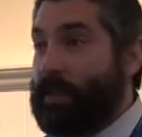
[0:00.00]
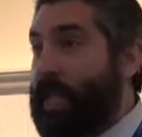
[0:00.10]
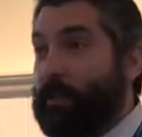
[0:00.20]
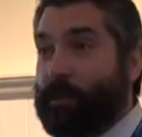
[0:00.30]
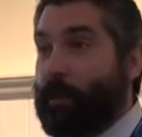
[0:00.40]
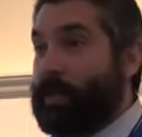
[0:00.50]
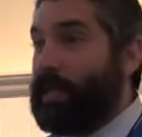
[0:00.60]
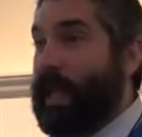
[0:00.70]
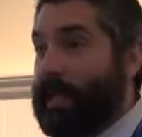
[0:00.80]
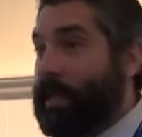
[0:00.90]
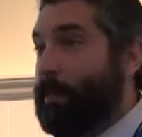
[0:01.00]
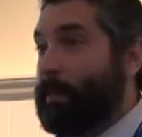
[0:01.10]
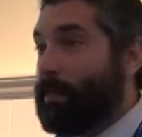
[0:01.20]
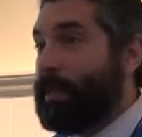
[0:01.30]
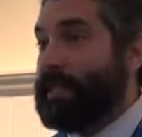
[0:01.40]
teams weren't lined up
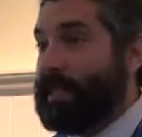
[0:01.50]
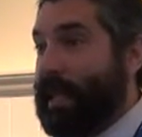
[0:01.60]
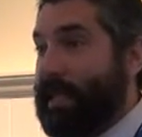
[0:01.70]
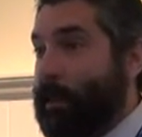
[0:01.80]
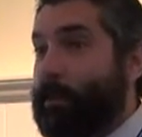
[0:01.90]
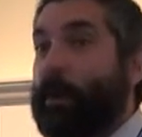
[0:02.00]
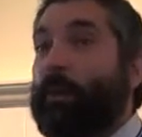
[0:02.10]
in order to sign him.